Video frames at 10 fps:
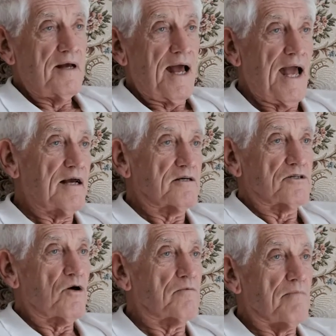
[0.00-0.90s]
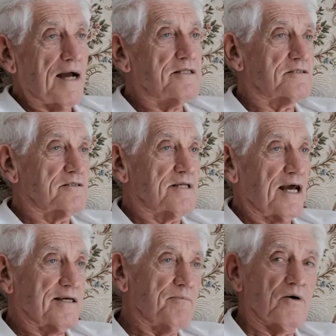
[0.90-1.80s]
hangers on mates that'd
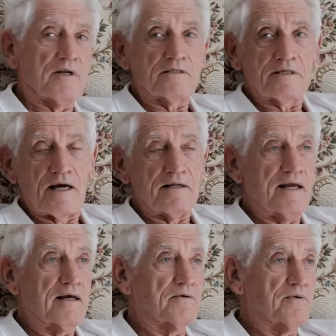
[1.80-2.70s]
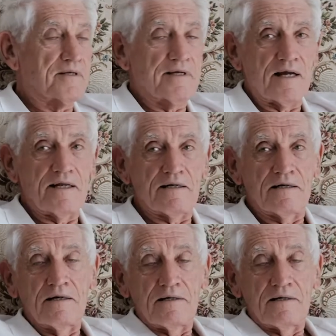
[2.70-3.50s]
say, come on, let's go down, and we'd go down,